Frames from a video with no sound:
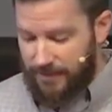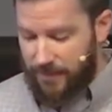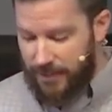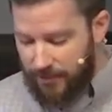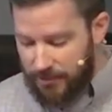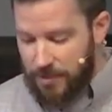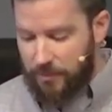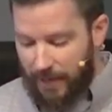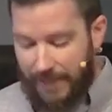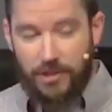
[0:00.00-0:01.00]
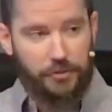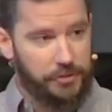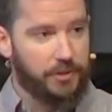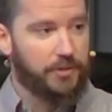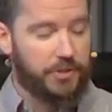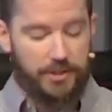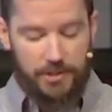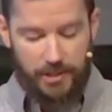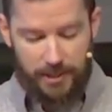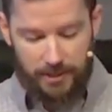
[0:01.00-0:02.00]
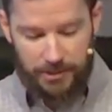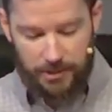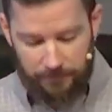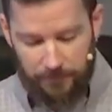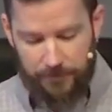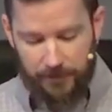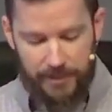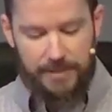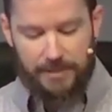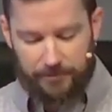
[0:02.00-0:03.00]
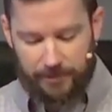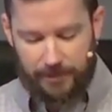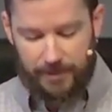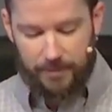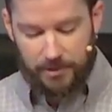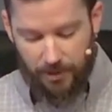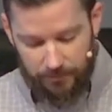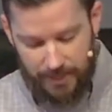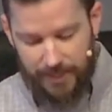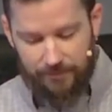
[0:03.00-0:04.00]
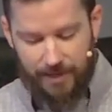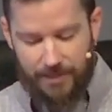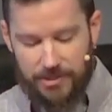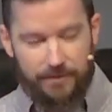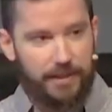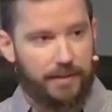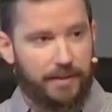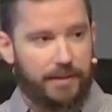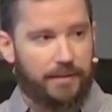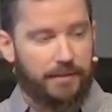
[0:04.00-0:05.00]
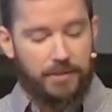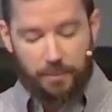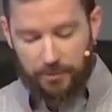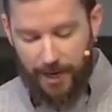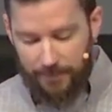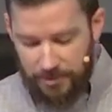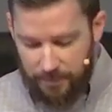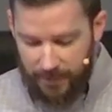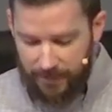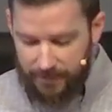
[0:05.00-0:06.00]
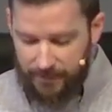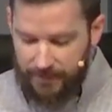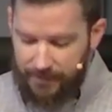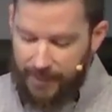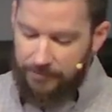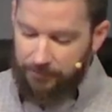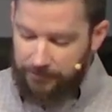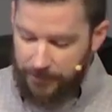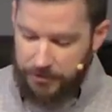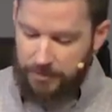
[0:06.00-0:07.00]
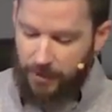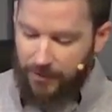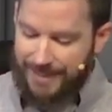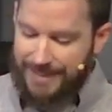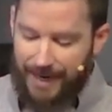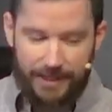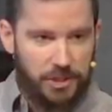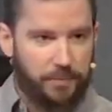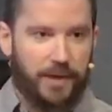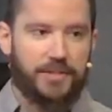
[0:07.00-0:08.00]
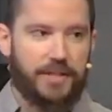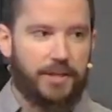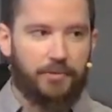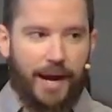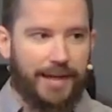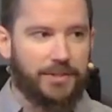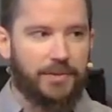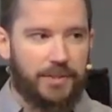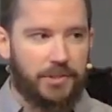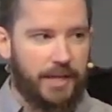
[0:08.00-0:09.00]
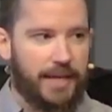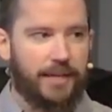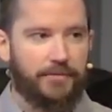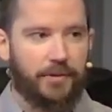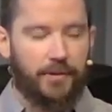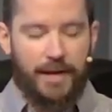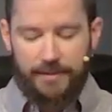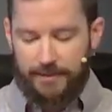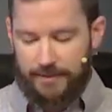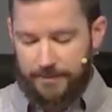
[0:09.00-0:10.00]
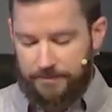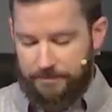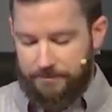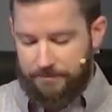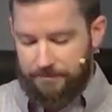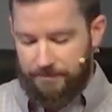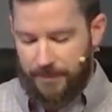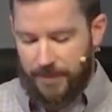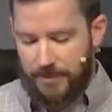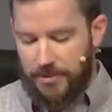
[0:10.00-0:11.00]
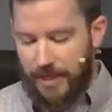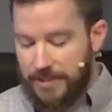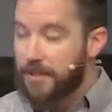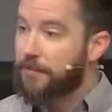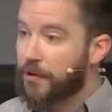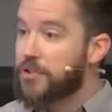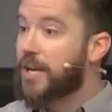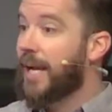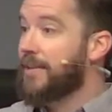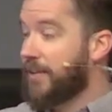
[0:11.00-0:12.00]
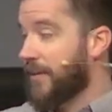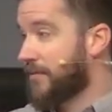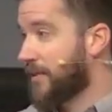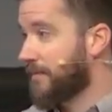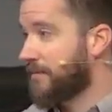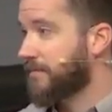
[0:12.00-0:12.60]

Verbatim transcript: But here are some practical solutions to fulfill these differently. But don't take advantage of it. To promise big and fulfill small is not expressing gratitude, it's taking for granted. So that's the first kind of gift